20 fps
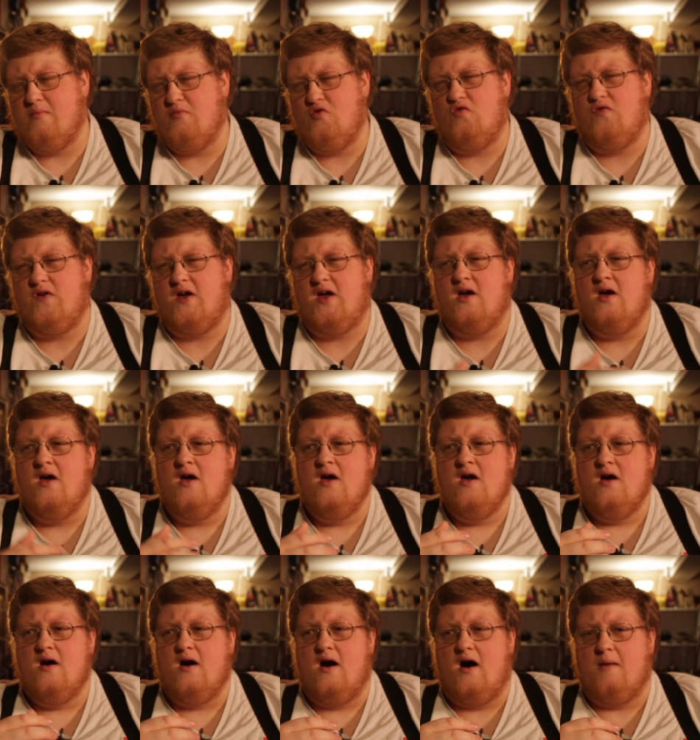the movie,
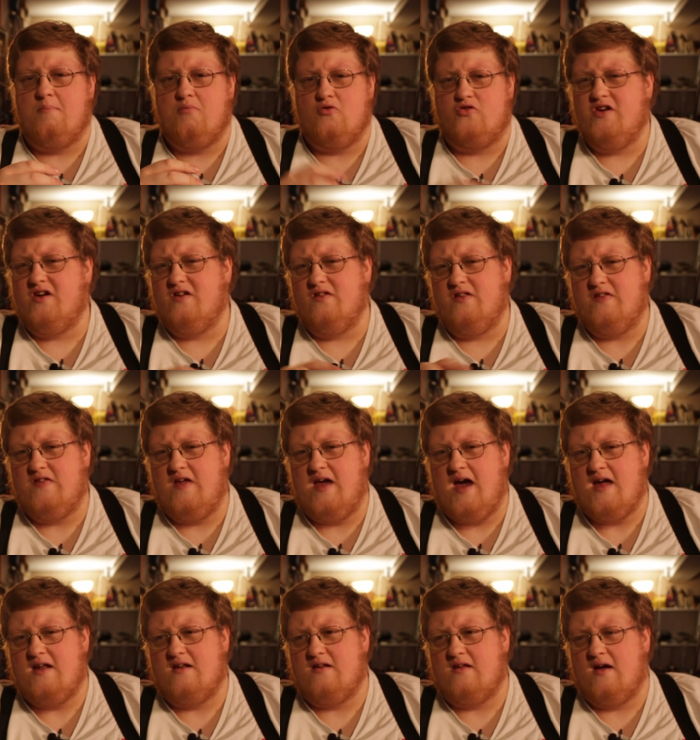particularly
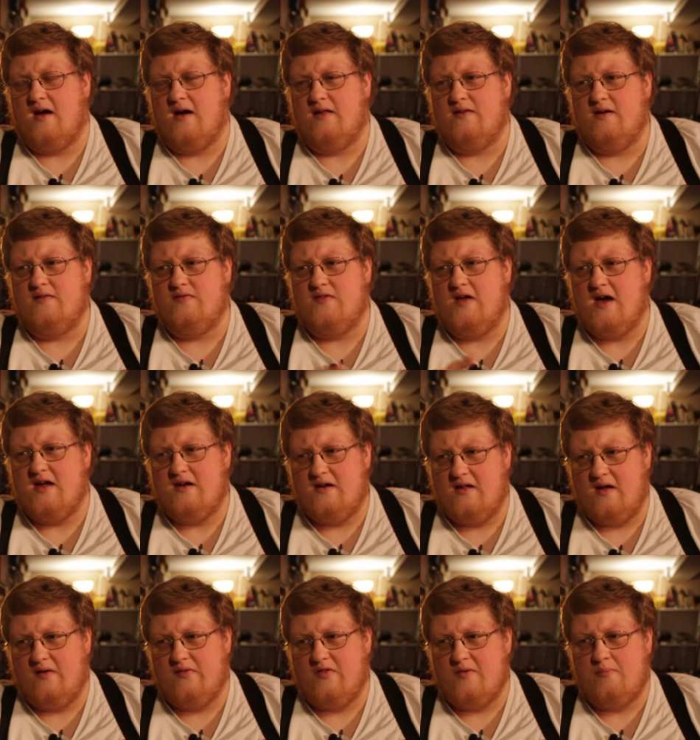the ending. I like the
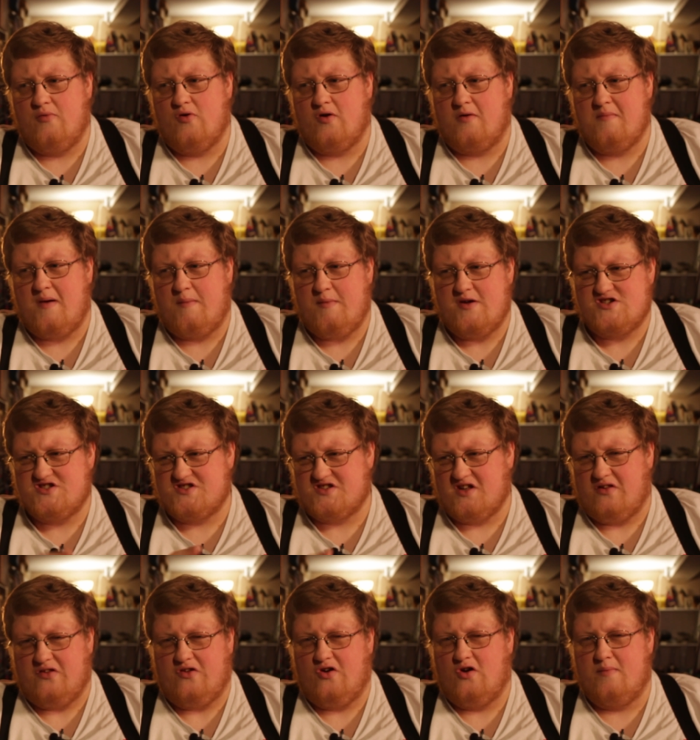ending of the book maybe just
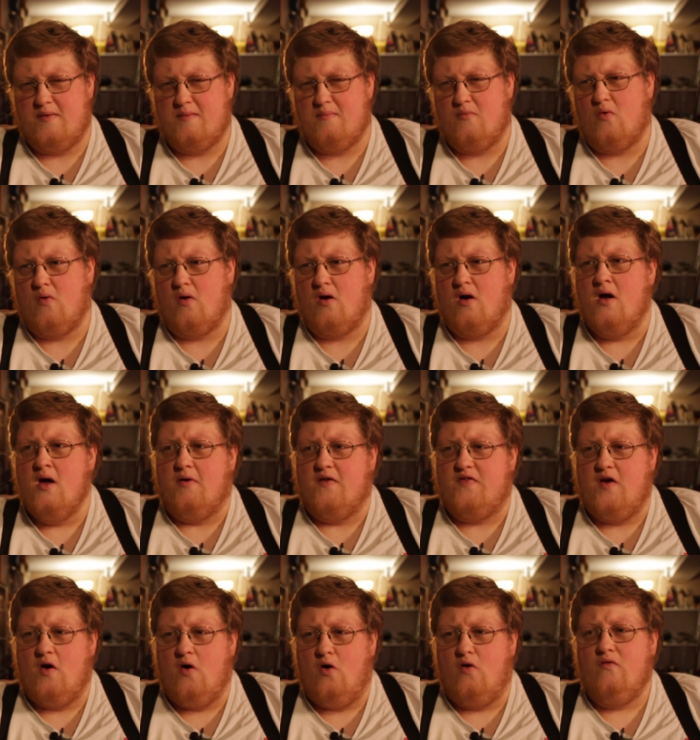a little bit more.
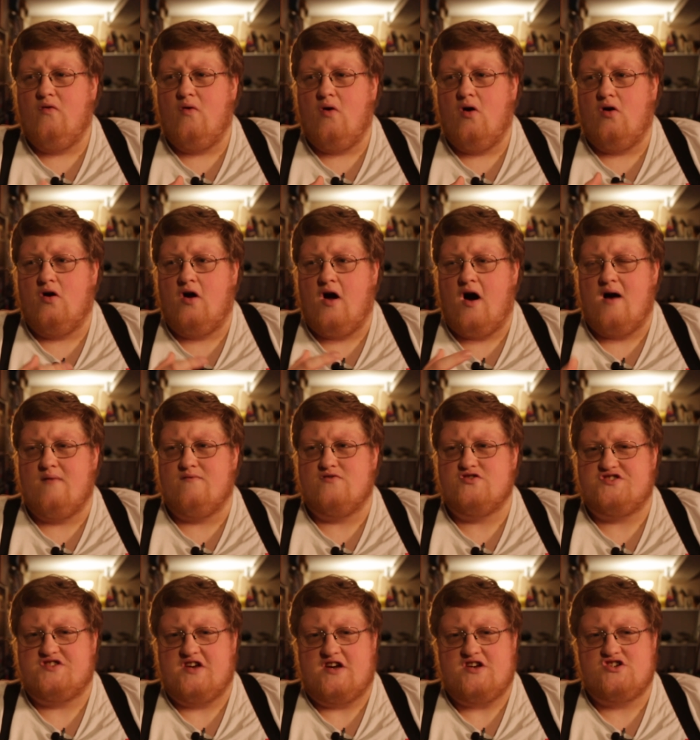But the overall
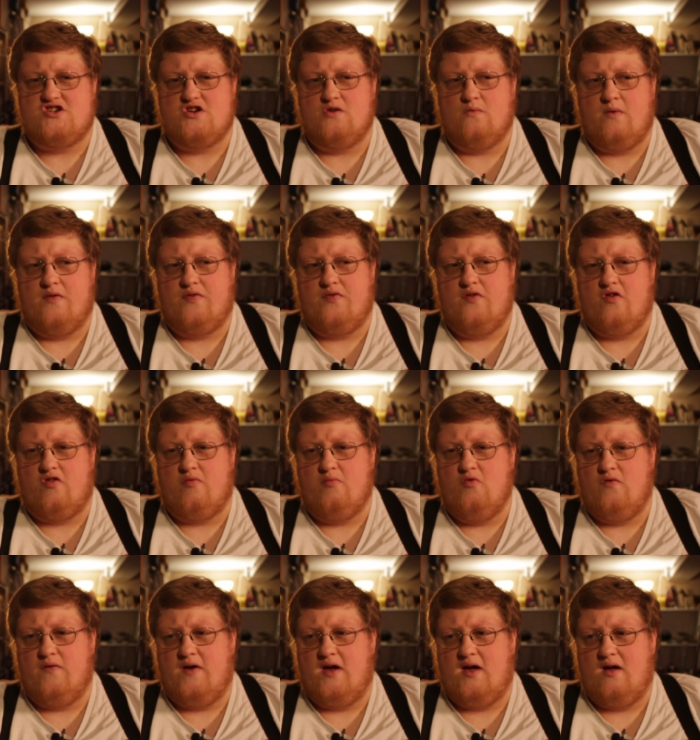conversation with this
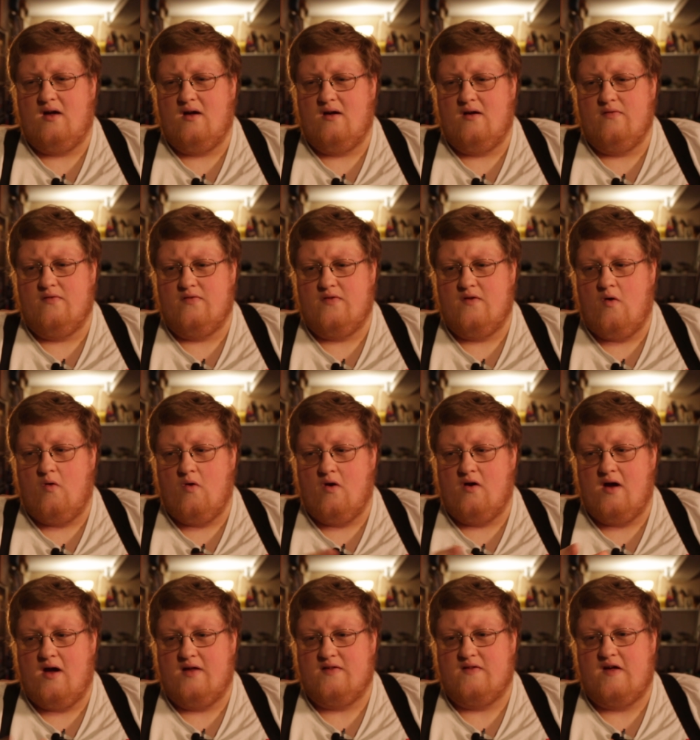movie,
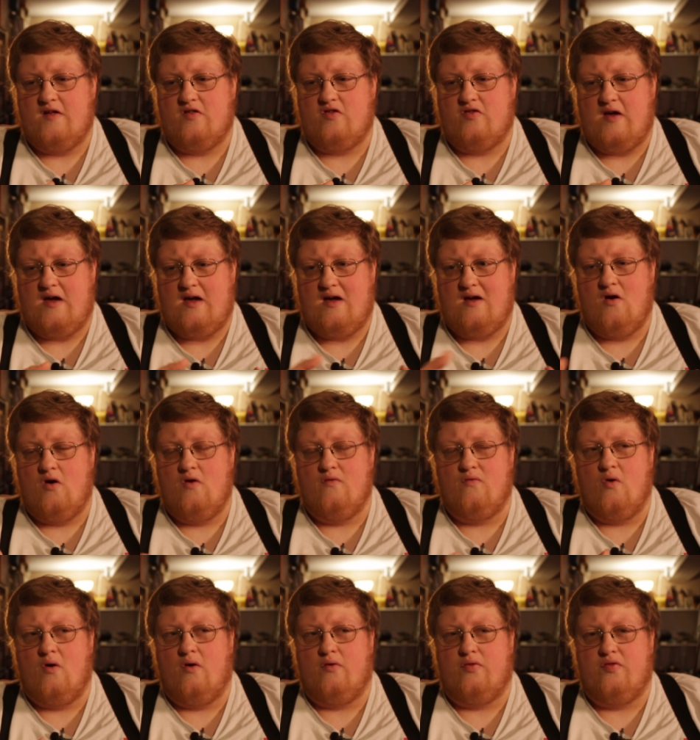or at least the
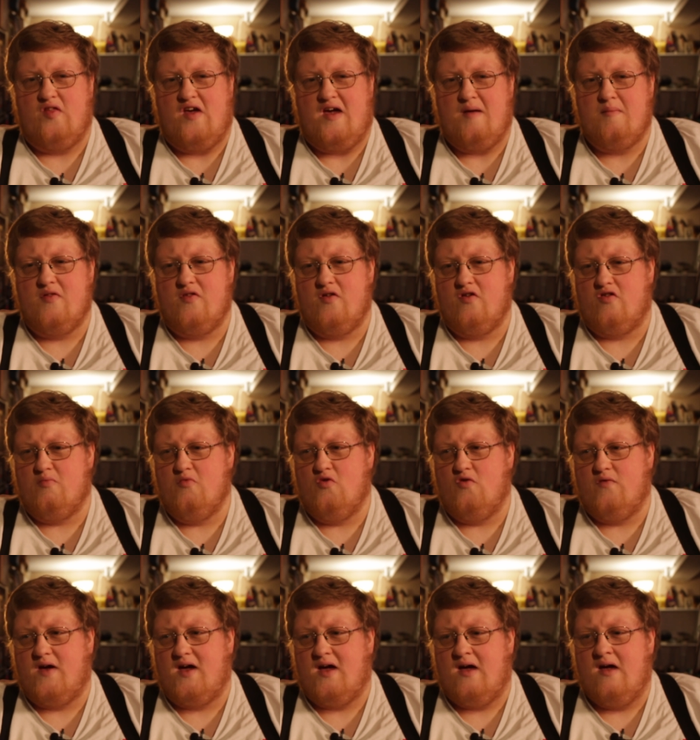overall theme of this
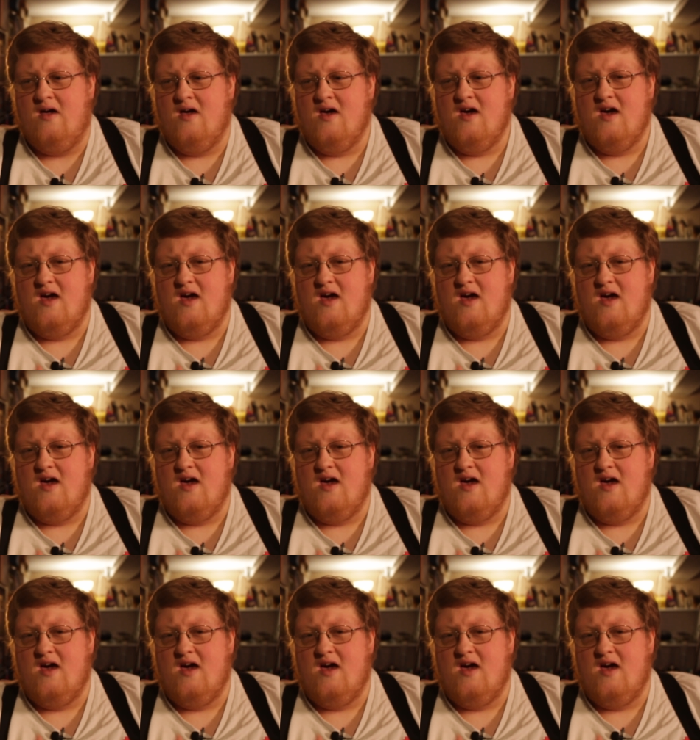movie,